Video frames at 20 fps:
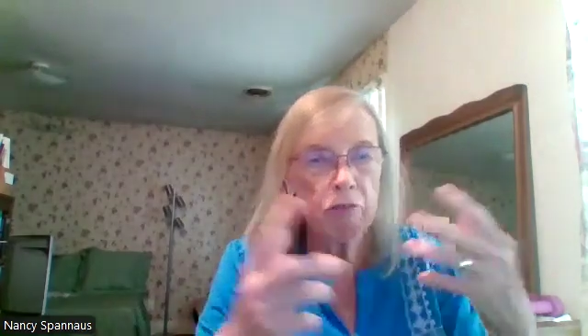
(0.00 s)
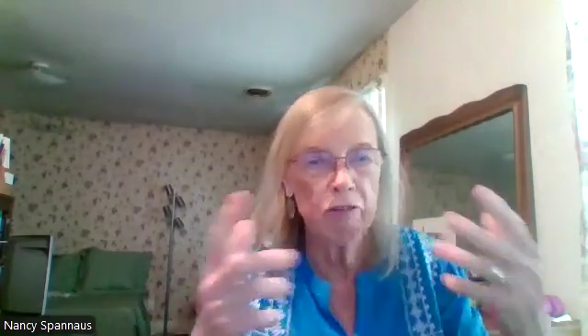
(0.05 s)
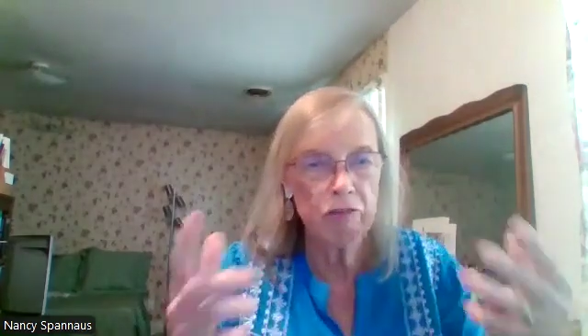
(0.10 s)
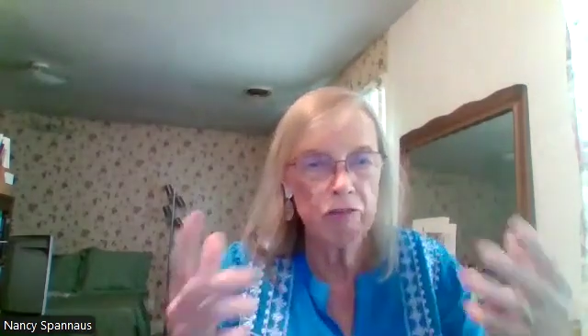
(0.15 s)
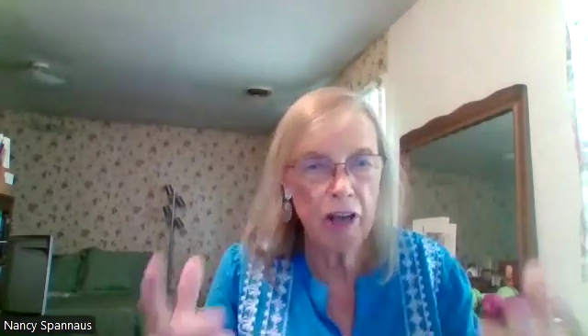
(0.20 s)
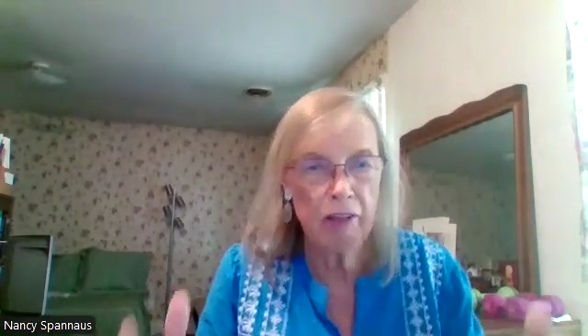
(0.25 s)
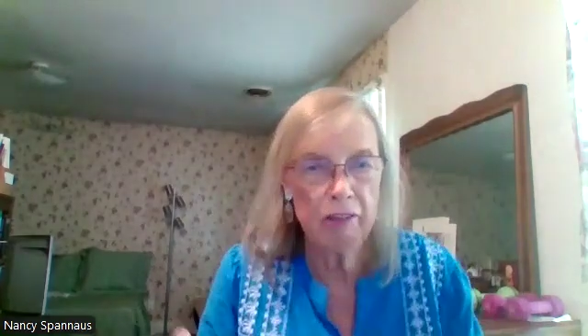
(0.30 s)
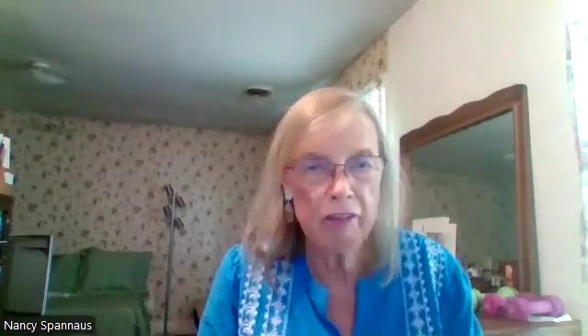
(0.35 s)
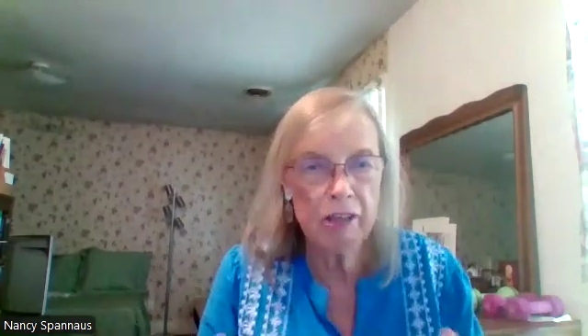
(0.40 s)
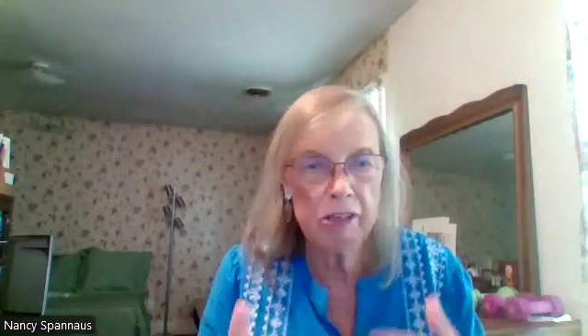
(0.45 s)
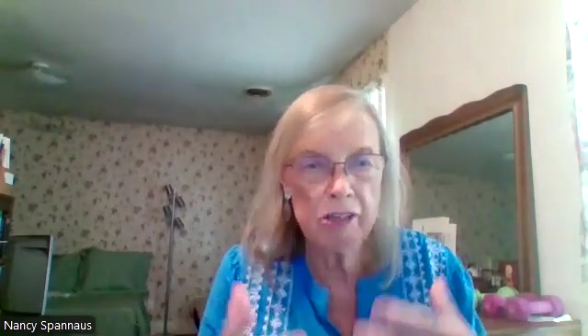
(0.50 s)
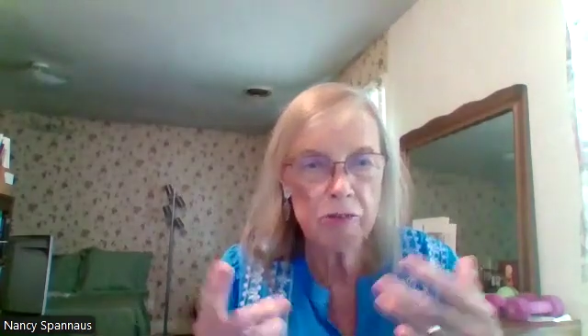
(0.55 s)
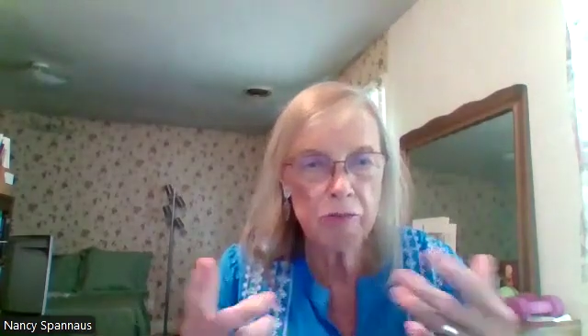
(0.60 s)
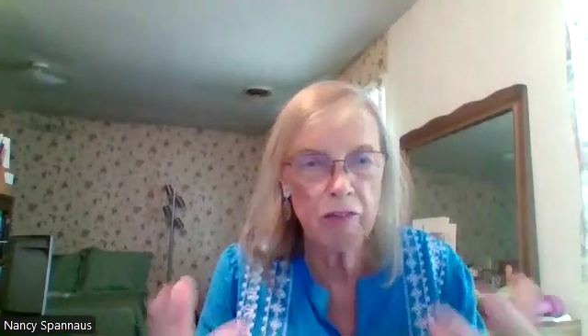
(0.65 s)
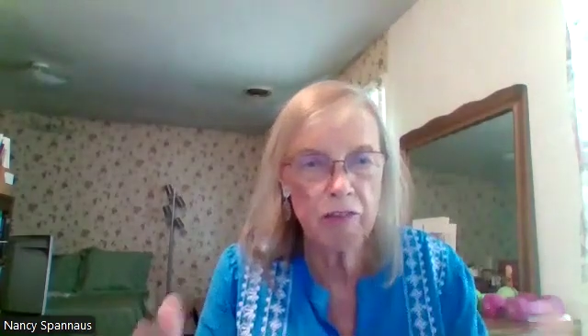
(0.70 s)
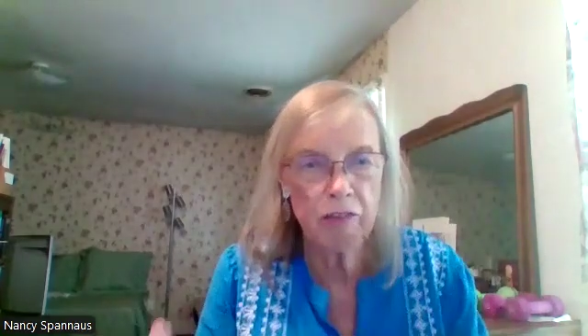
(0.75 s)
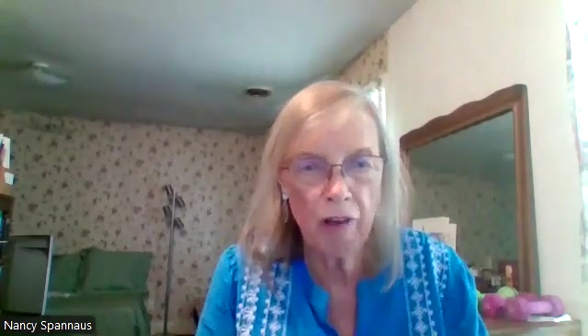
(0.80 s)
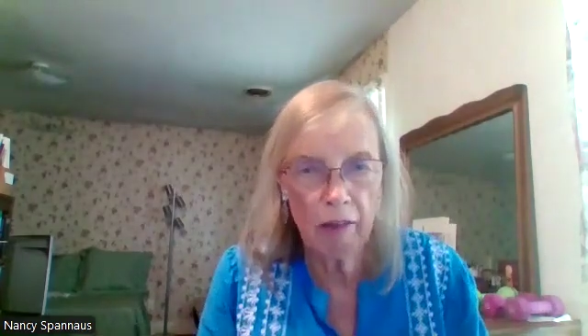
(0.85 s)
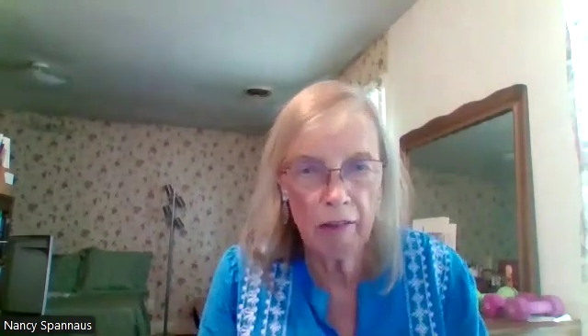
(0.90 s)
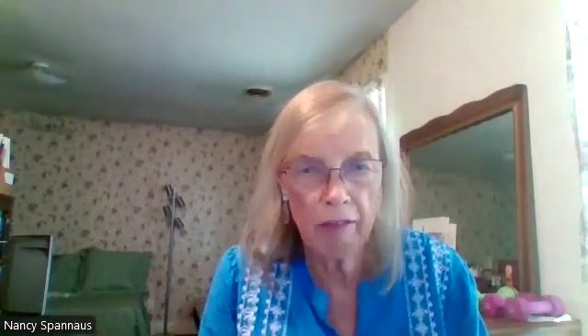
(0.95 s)
we've done this,
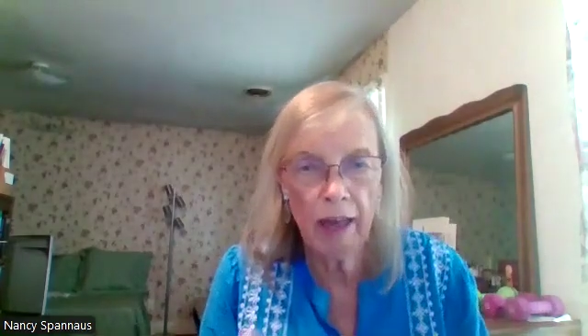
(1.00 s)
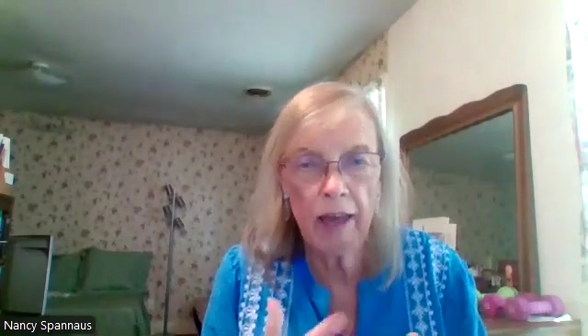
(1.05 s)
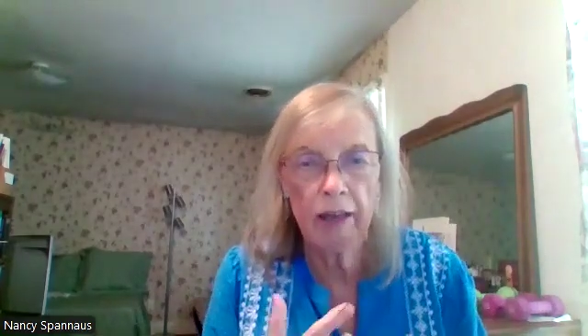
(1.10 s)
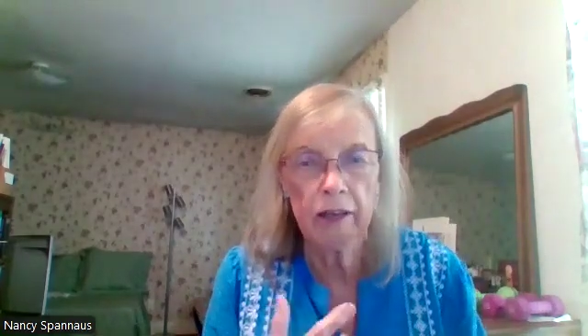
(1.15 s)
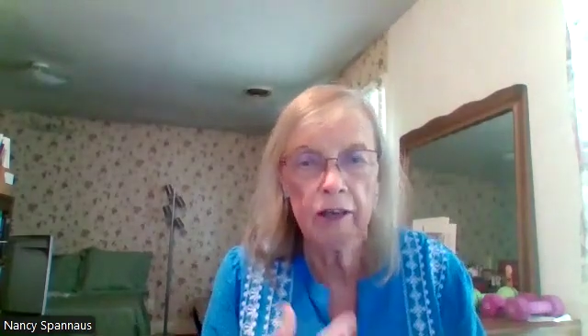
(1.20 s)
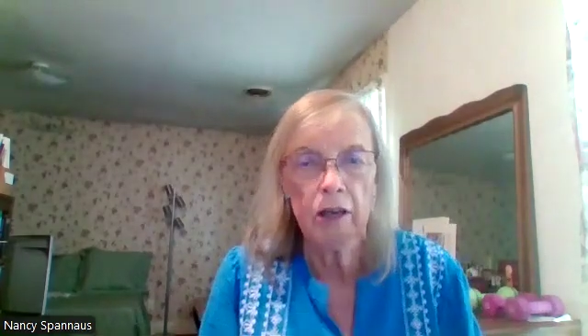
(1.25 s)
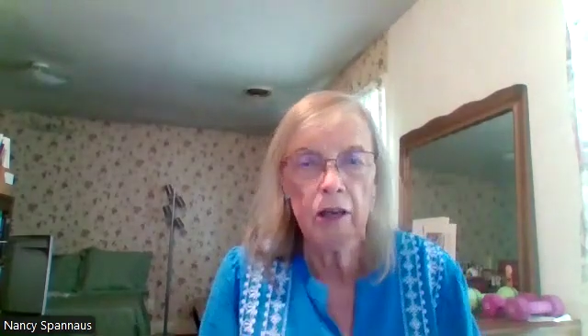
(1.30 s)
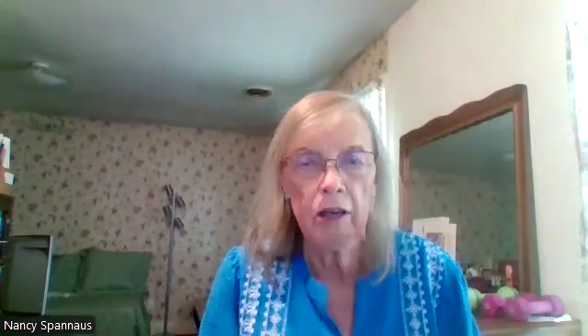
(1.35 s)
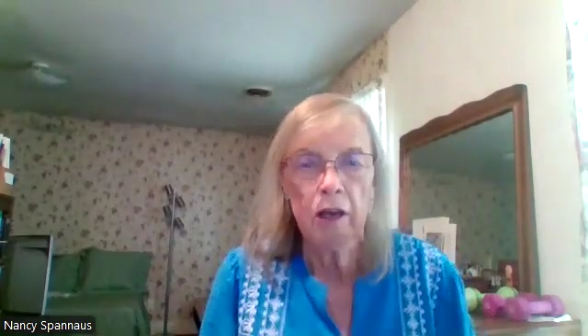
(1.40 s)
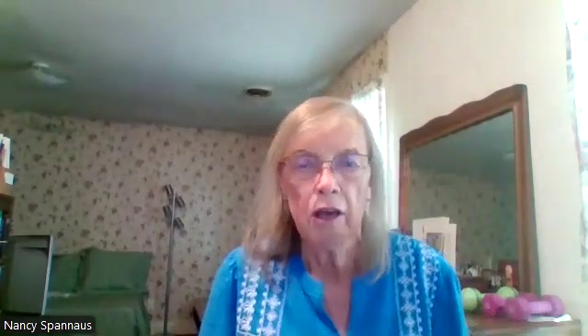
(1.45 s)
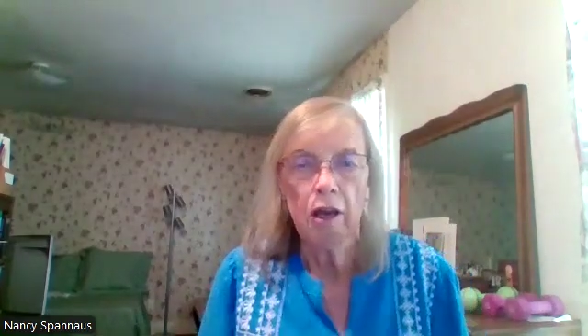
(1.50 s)
we've done that.